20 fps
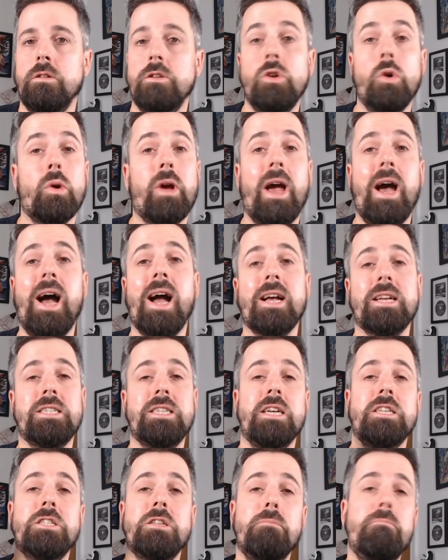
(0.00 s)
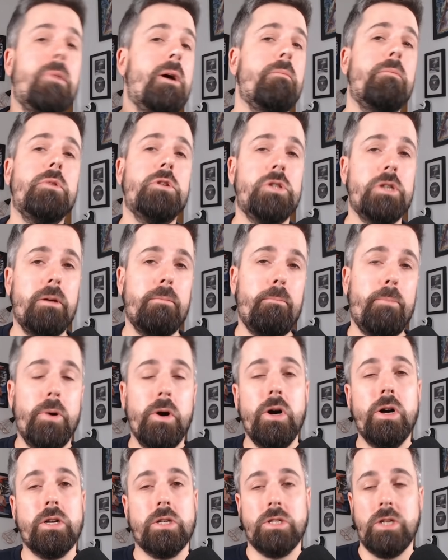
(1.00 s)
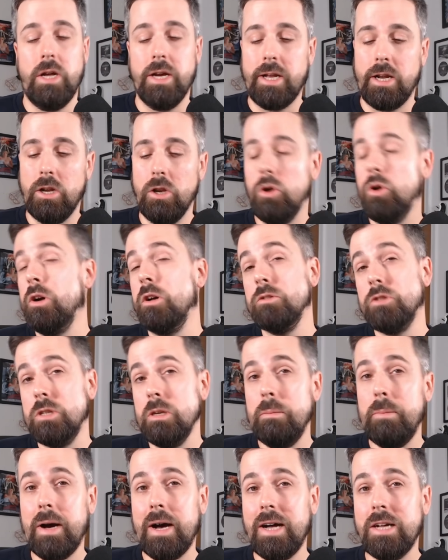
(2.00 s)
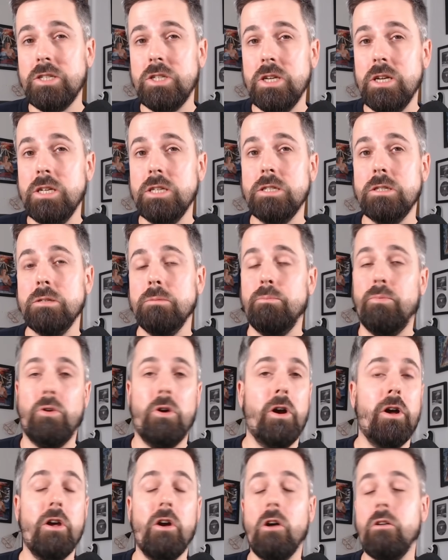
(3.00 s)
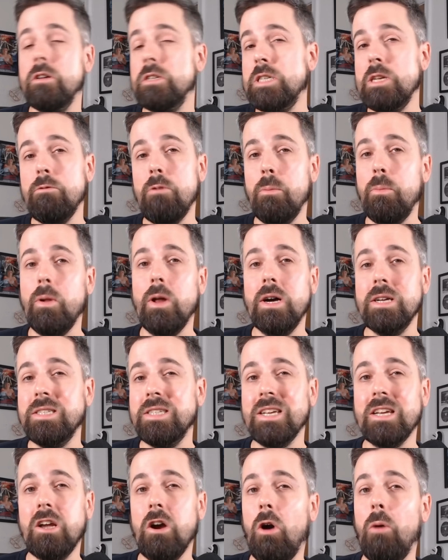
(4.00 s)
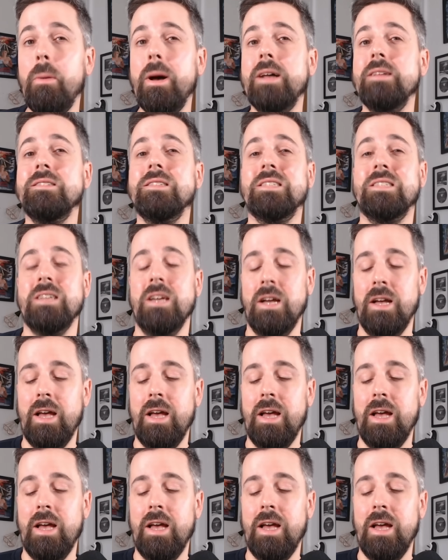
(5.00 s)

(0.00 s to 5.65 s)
You'll get access to membership perks like loyalty badges, priority reply to comments,